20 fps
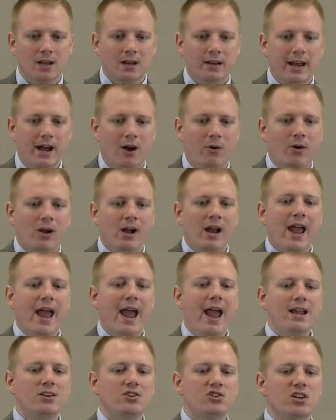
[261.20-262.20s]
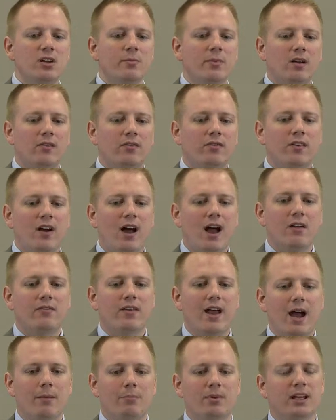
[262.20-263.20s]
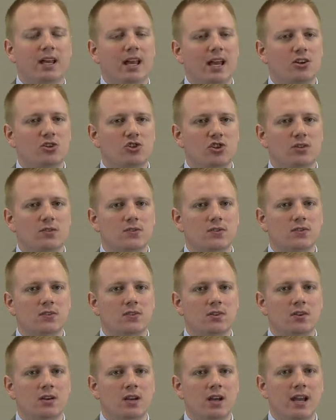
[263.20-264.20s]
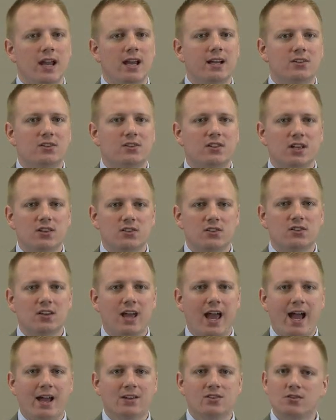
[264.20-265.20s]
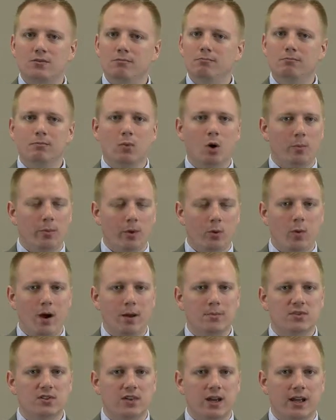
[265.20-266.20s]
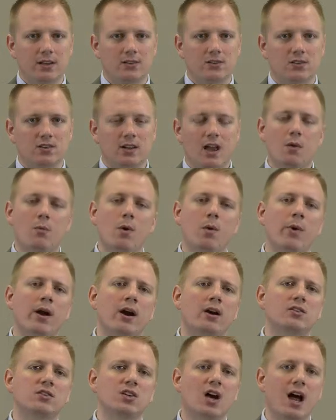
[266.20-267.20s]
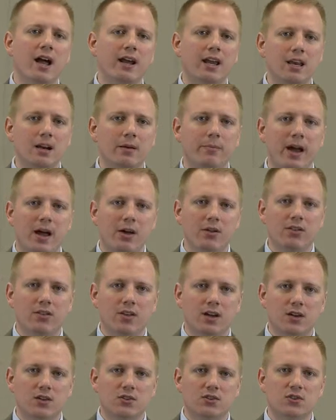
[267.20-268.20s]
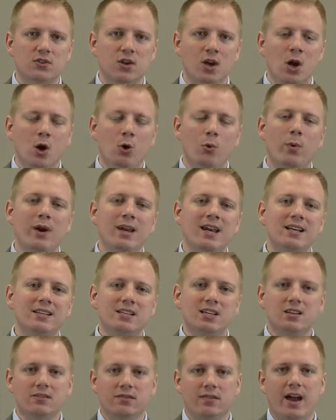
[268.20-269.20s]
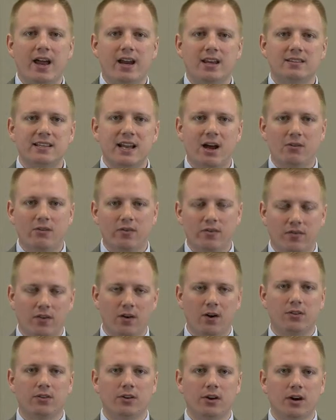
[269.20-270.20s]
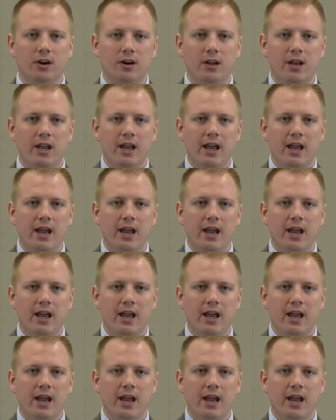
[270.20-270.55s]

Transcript: Now, HTML5 applications exist as mobile websites, and when we are talking about this, we need to divide it down further